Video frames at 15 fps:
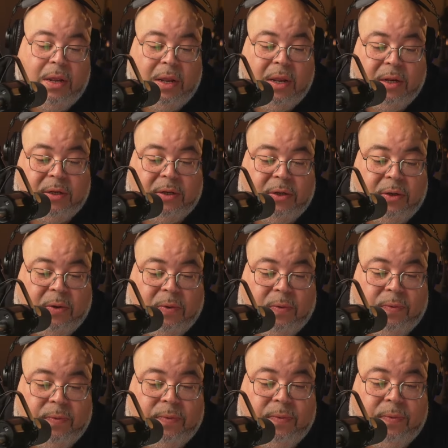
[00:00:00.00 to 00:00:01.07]
And so,
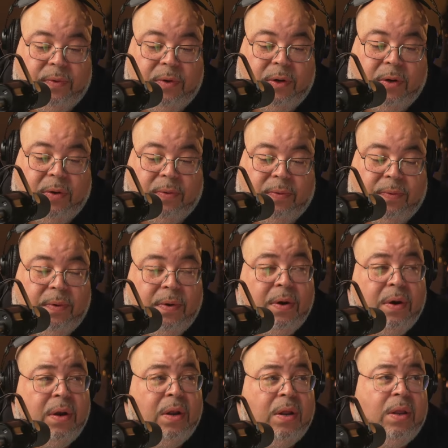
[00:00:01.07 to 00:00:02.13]
you know,
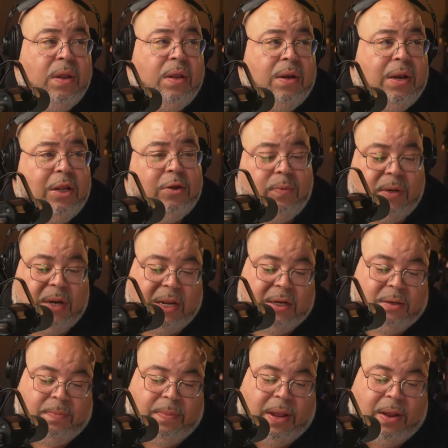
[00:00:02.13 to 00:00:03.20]
that's what that's
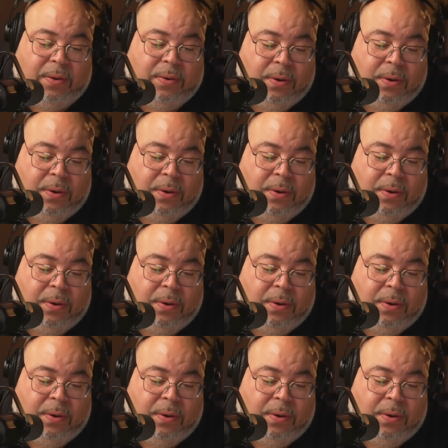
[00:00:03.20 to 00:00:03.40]
about.